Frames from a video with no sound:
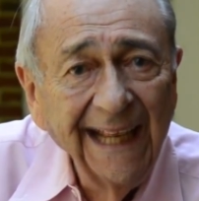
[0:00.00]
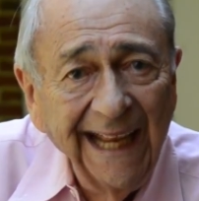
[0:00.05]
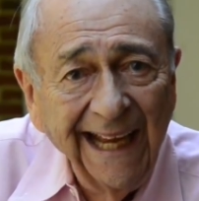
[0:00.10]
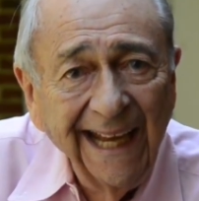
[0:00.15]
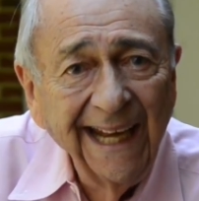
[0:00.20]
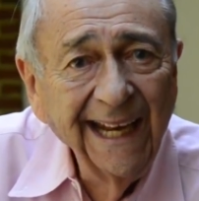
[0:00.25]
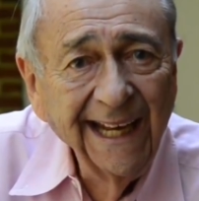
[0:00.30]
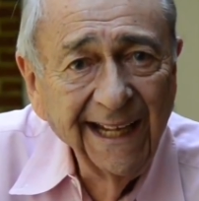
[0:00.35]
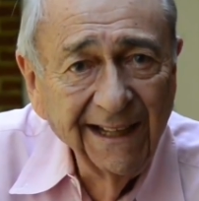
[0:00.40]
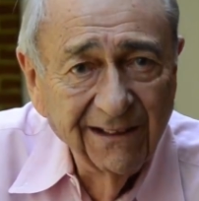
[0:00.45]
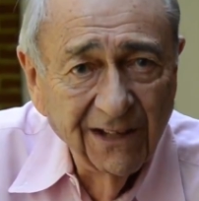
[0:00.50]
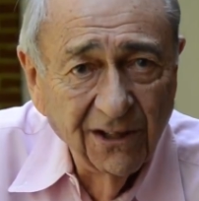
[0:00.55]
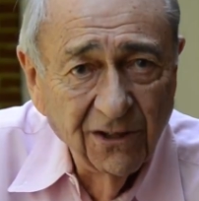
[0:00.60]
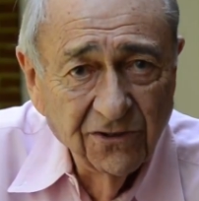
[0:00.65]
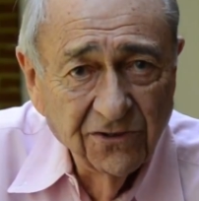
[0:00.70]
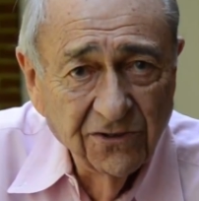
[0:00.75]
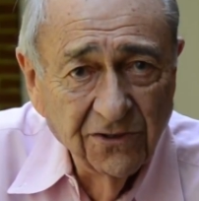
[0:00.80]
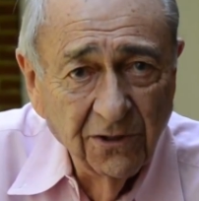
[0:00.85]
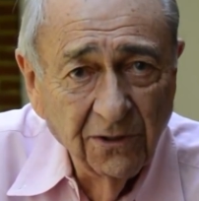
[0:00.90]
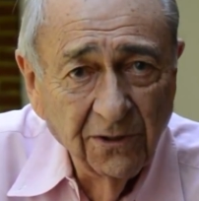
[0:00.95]
eating
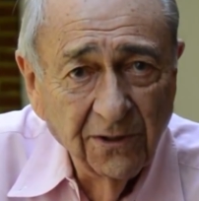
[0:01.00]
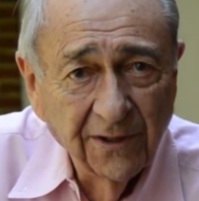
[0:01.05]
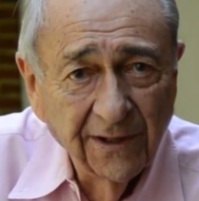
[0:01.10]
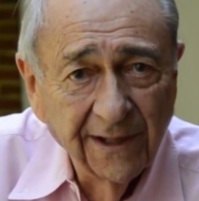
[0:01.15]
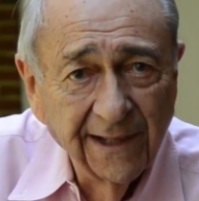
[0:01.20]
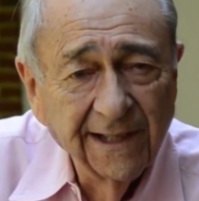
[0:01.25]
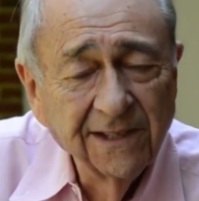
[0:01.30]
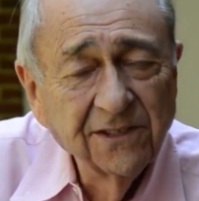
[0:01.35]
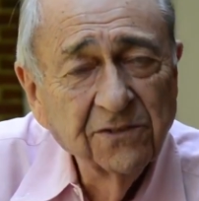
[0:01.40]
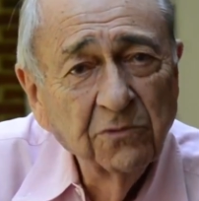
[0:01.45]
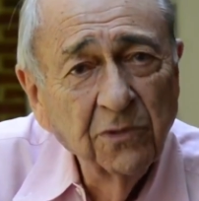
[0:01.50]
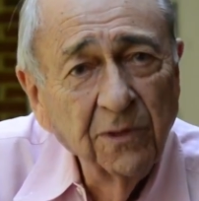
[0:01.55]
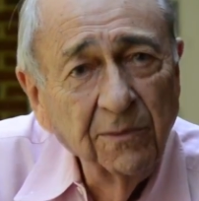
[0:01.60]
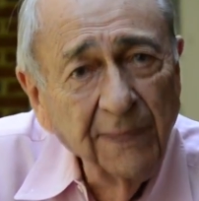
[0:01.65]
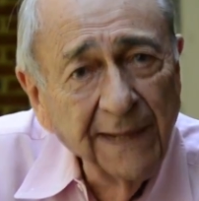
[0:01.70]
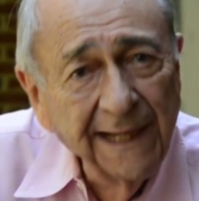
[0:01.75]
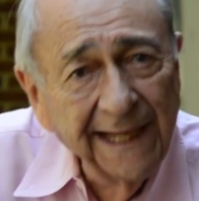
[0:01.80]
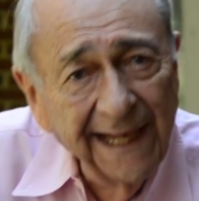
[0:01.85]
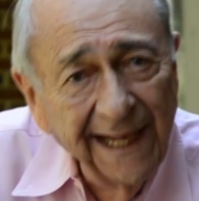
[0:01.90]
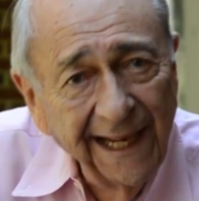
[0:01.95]
those nutrients would
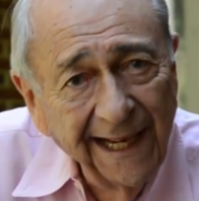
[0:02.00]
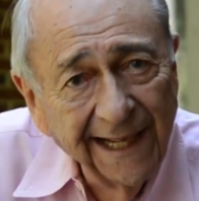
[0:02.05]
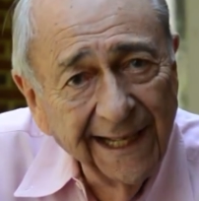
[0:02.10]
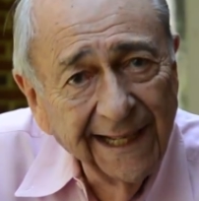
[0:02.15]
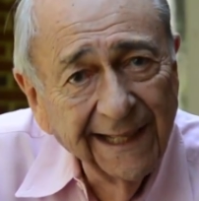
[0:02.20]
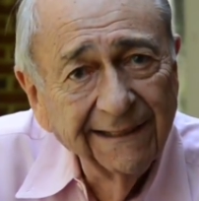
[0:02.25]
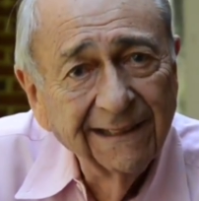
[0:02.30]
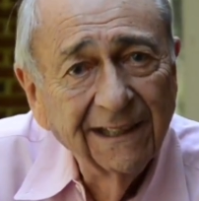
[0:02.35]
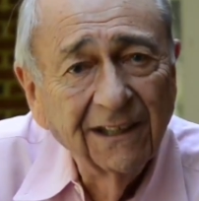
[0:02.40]
be eating